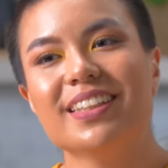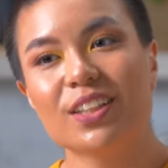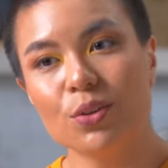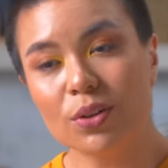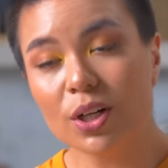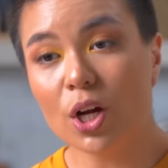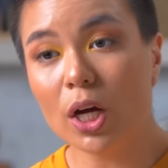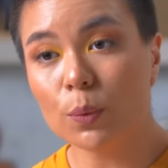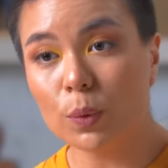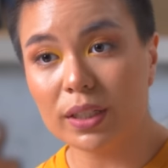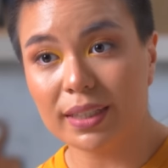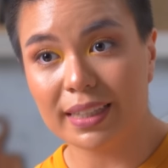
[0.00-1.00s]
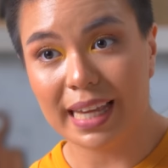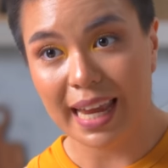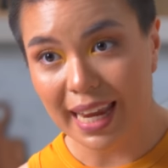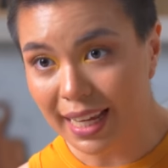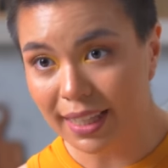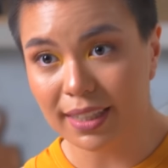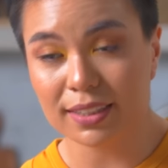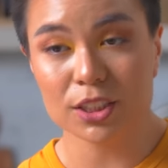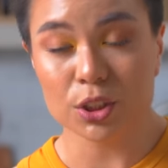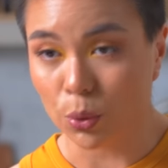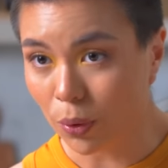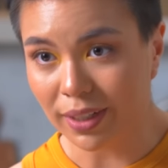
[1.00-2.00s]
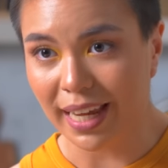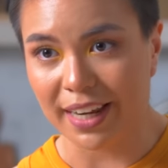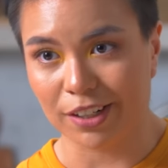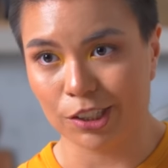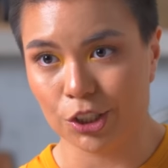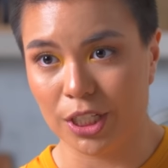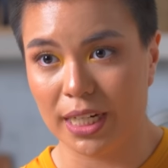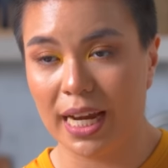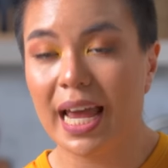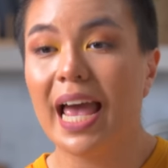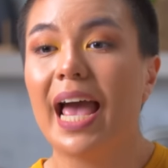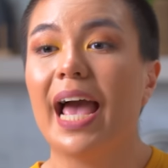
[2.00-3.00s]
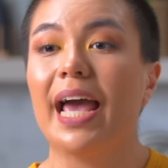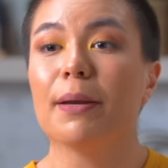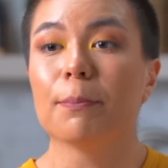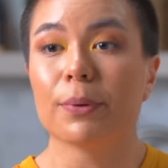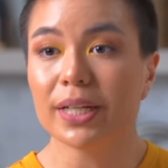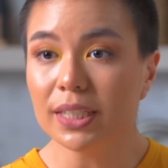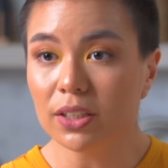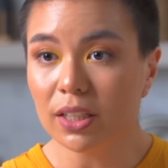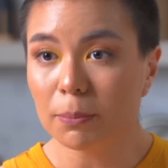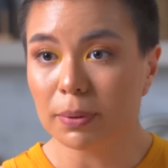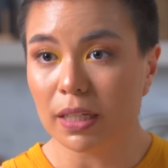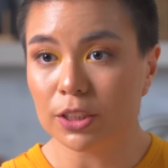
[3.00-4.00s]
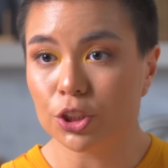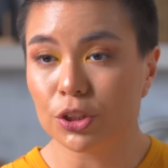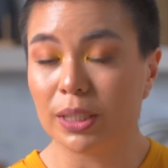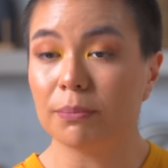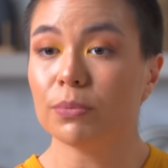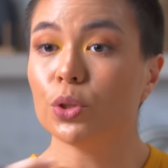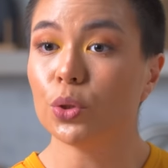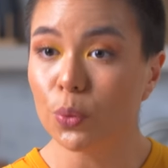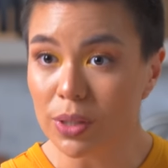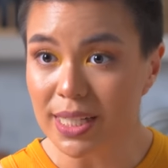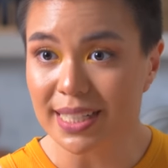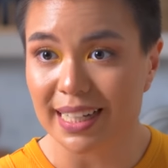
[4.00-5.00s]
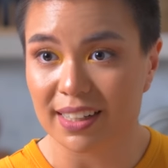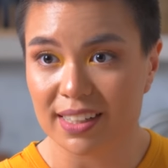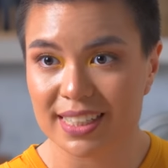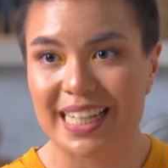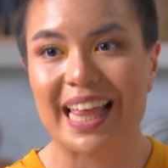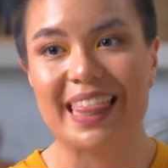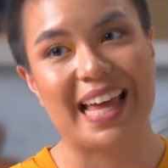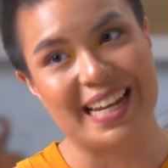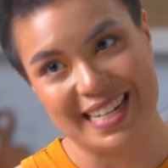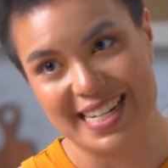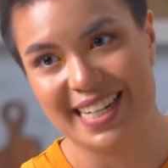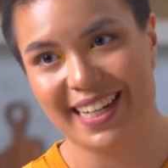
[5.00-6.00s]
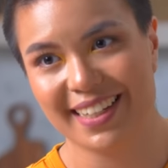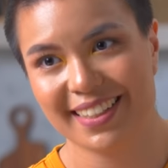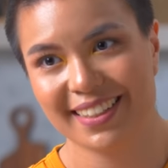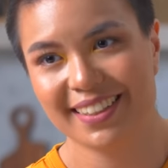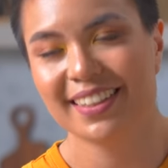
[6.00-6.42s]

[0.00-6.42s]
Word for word: glucagon will take the stored energy and bring it to the bloodstream to the cells that need it.